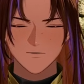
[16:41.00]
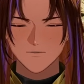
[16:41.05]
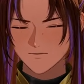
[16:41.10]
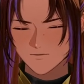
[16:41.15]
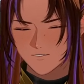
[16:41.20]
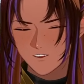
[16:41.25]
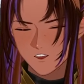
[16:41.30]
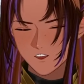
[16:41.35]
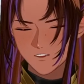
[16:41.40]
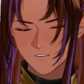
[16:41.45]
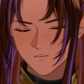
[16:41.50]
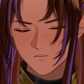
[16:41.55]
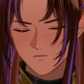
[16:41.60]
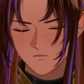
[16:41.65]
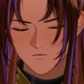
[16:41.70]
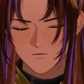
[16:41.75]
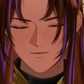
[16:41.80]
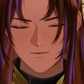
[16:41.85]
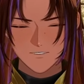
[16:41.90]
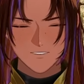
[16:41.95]
No,
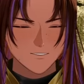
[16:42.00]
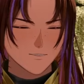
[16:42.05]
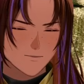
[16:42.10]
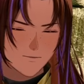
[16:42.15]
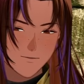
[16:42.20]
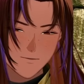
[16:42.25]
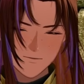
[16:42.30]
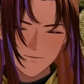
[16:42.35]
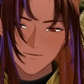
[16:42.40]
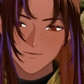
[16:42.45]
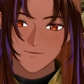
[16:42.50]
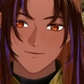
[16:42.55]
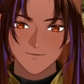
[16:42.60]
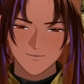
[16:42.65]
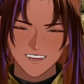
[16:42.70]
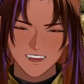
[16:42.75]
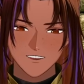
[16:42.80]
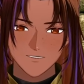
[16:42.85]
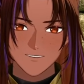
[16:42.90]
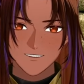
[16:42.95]
but
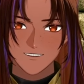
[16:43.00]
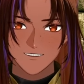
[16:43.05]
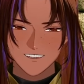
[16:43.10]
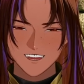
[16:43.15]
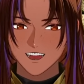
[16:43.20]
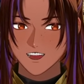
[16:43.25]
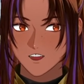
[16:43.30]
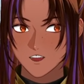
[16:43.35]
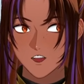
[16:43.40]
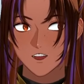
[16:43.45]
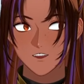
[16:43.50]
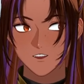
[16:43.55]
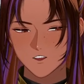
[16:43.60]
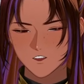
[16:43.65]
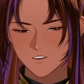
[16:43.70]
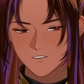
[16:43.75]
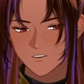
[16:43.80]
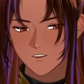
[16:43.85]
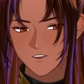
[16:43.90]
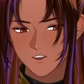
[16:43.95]
I mean, hey, a
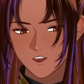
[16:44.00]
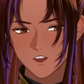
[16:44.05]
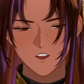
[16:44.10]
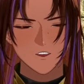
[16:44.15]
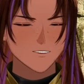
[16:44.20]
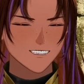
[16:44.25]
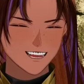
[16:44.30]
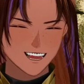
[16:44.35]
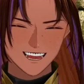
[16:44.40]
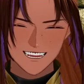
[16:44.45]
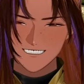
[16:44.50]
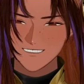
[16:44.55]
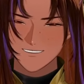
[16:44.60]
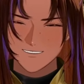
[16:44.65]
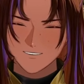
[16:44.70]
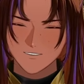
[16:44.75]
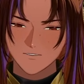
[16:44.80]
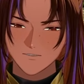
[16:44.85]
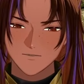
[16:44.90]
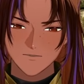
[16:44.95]
little more health and a
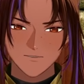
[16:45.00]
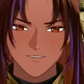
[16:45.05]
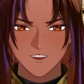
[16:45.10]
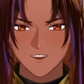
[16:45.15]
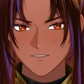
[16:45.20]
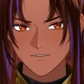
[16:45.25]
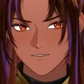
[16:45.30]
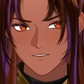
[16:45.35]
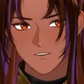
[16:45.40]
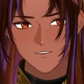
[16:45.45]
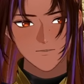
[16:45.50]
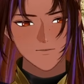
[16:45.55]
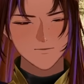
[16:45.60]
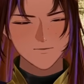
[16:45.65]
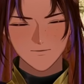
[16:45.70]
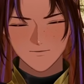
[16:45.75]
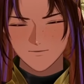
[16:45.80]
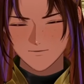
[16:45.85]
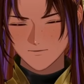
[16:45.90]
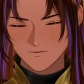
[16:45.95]
little more damage,
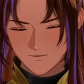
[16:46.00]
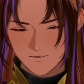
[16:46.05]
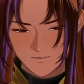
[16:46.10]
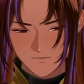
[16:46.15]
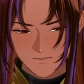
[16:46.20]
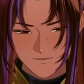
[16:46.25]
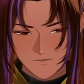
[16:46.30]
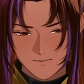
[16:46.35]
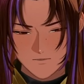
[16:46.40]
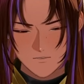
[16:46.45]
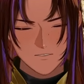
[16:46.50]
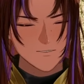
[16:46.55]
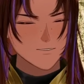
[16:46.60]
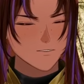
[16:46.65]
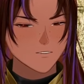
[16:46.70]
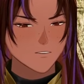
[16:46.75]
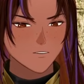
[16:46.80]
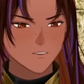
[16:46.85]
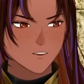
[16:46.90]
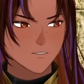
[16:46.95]
it's as good as
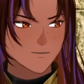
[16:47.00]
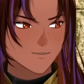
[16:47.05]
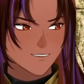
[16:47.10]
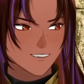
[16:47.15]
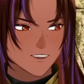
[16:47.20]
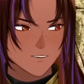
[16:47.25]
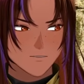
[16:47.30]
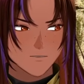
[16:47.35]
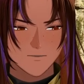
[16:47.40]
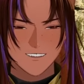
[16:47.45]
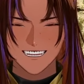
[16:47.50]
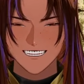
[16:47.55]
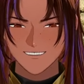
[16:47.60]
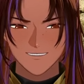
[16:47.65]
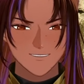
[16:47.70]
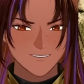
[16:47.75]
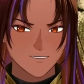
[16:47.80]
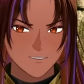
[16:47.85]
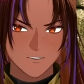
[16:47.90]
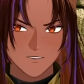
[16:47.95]
you're going to get,
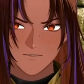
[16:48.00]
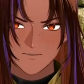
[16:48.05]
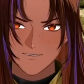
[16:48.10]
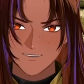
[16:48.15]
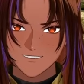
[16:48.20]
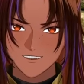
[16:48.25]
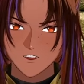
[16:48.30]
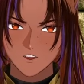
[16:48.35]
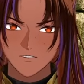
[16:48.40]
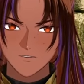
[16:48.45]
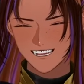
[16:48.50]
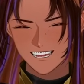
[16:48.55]
practically speaking.